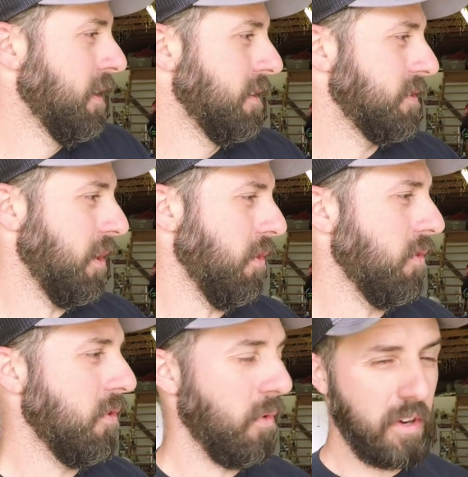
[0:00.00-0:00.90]
So
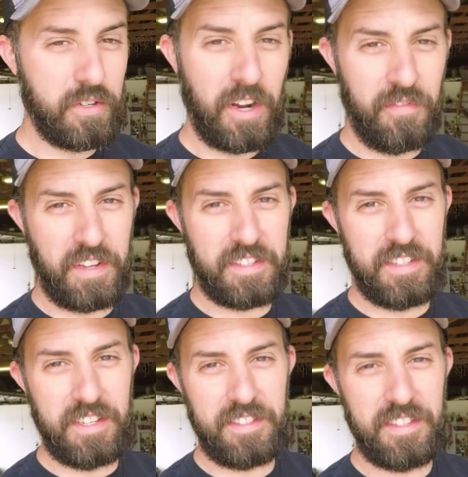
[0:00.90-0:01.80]
we're going to try to fix
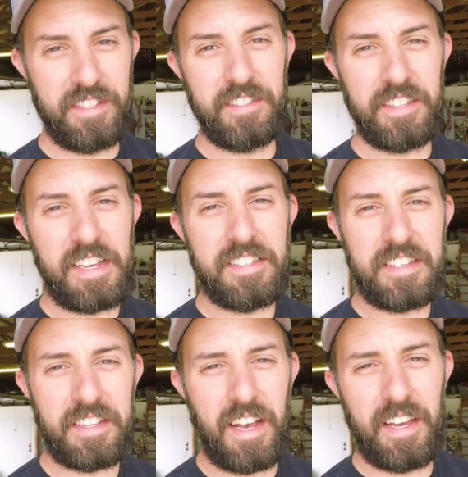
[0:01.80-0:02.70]
this. This is the easy
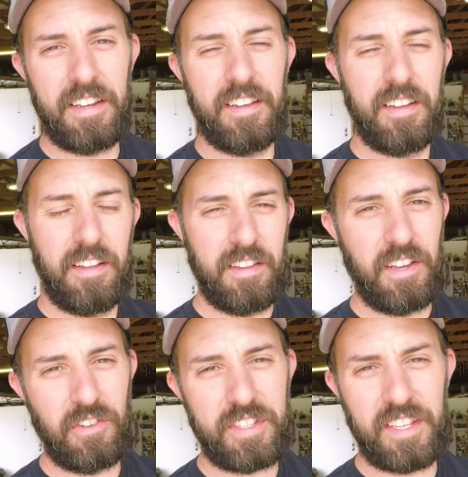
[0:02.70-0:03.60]
side. The
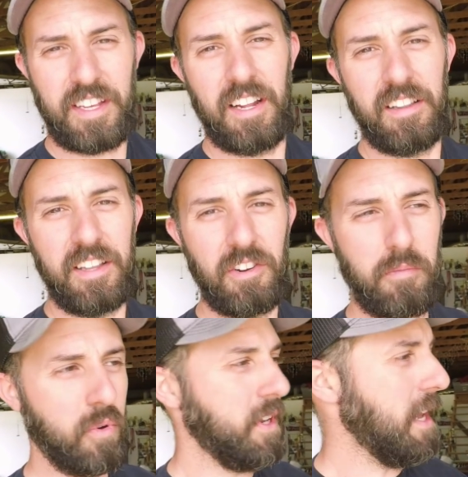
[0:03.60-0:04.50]
other side's got a little
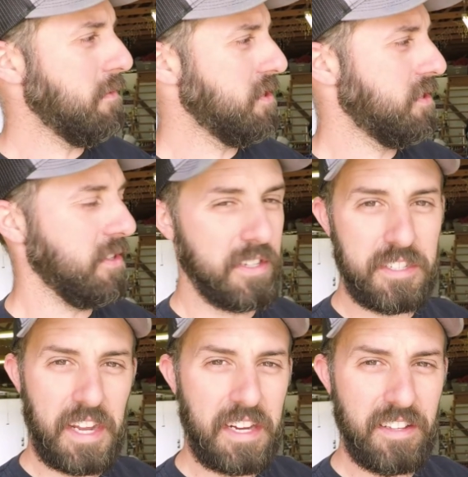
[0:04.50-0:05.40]
more damage to the
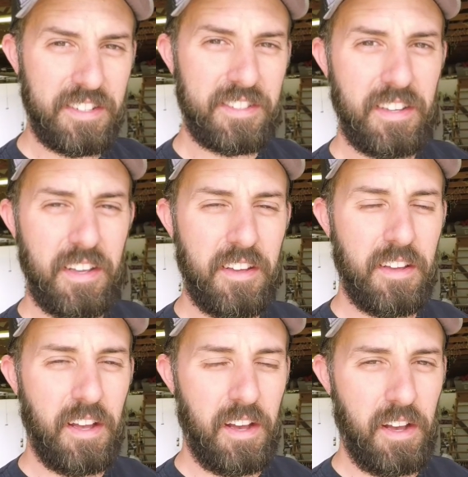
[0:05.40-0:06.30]
stainless,
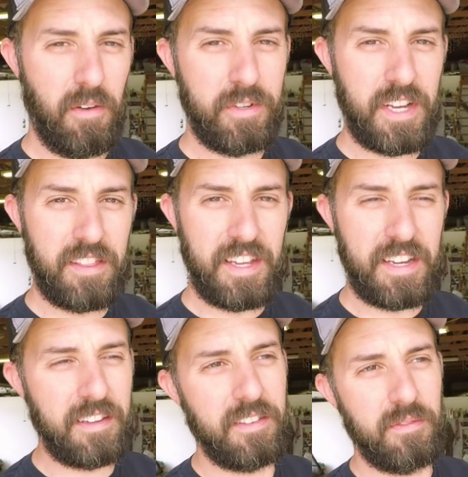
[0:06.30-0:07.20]
which I
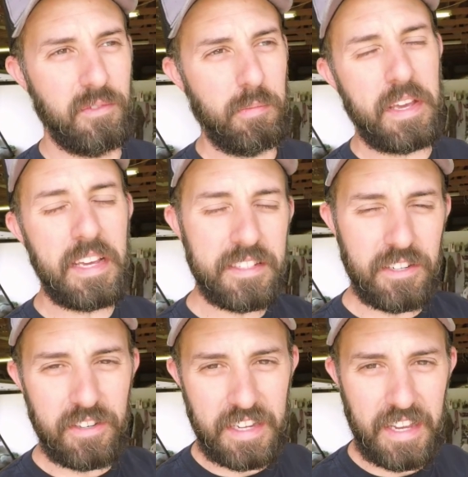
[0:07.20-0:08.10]
think will be
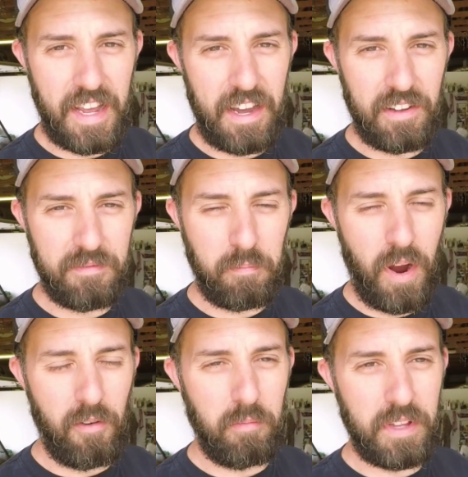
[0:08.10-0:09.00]
easier to get out
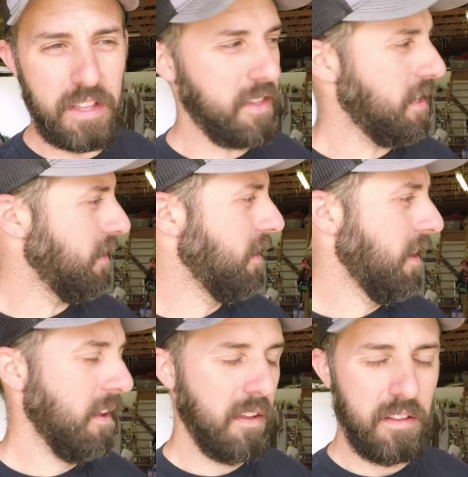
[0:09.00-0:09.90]
probably than
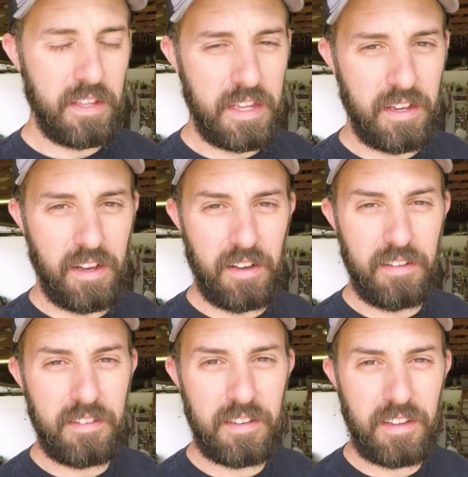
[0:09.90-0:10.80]
the
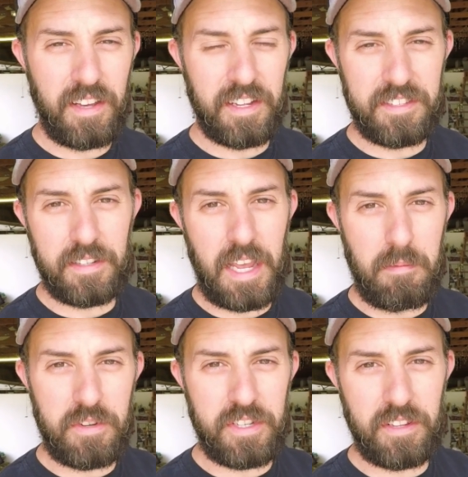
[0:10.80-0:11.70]
cuts and
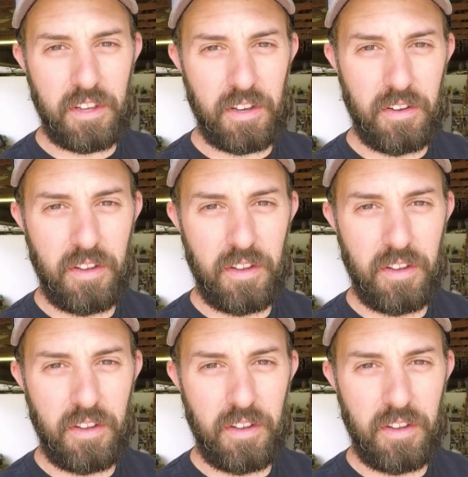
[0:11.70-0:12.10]
damage in the